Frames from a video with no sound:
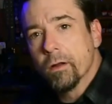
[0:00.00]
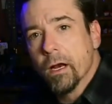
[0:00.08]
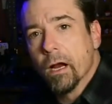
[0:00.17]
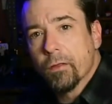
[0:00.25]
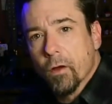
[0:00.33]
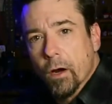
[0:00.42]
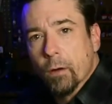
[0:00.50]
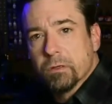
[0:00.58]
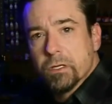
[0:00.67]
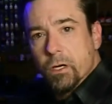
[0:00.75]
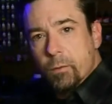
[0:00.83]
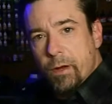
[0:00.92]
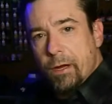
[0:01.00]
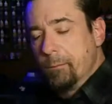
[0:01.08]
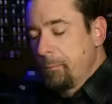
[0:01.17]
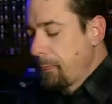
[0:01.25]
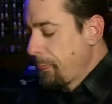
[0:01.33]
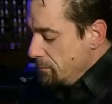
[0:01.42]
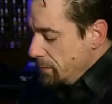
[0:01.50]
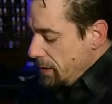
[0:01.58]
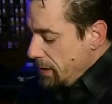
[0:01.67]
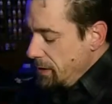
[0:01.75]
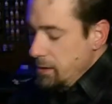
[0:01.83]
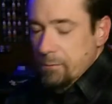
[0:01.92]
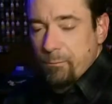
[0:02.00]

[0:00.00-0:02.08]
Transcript: than I thought it was going to be, but